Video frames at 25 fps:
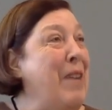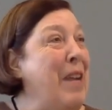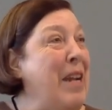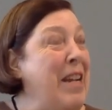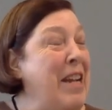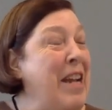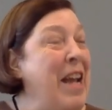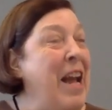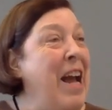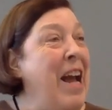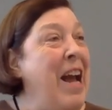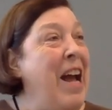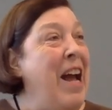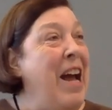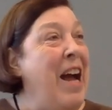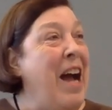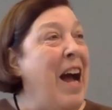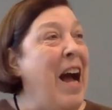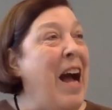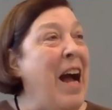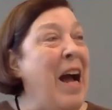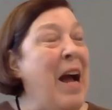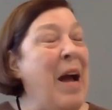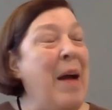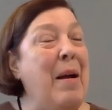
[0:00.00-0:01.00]
We
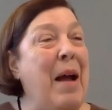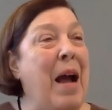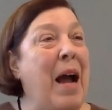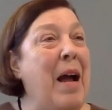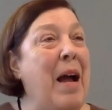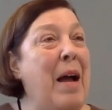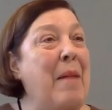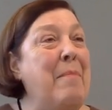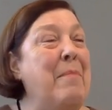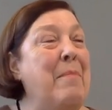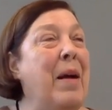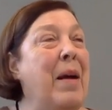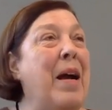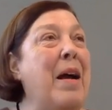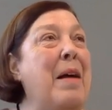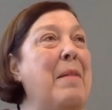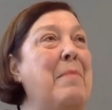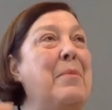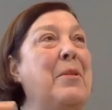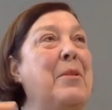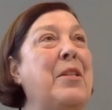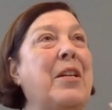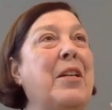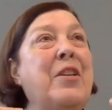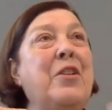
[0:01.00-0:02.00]
yeah, I, I'm
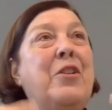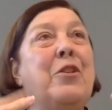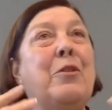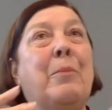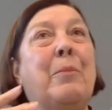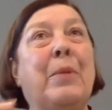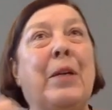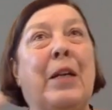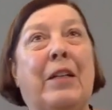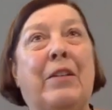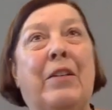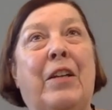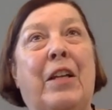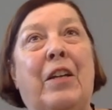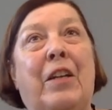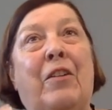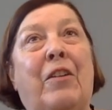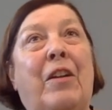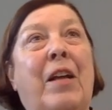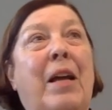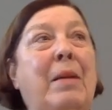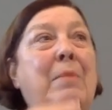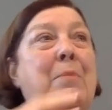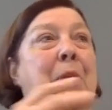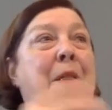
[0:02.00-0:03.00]
I'm such a big
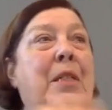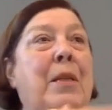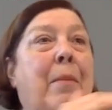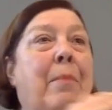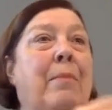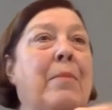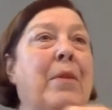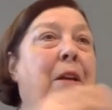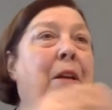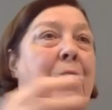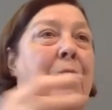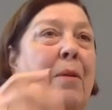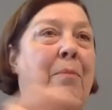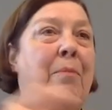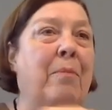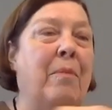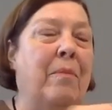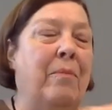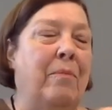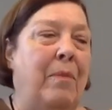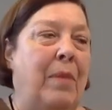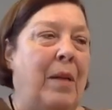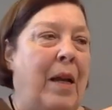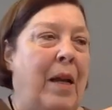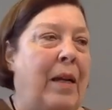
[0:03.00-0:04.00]
deal. I'm stuff, you know,
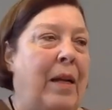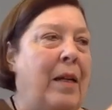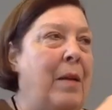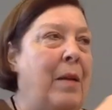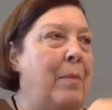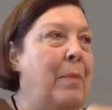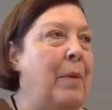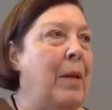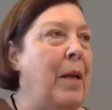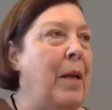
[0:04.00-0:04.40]
blankety